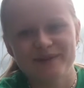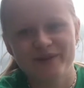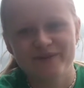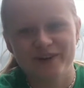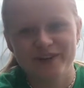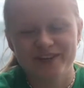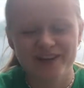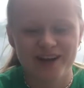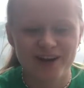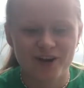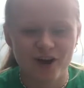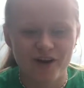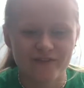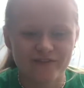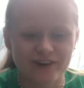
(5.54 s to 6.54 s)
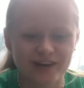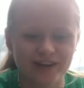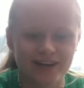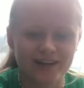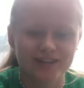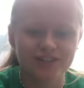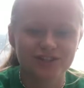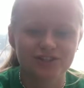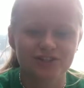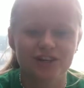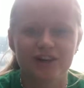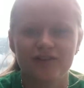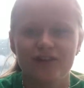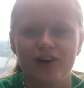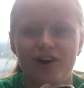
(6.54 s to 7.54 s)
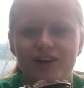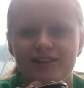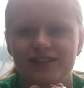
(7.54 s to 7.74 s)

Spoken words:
friend and I got variegated string of hearts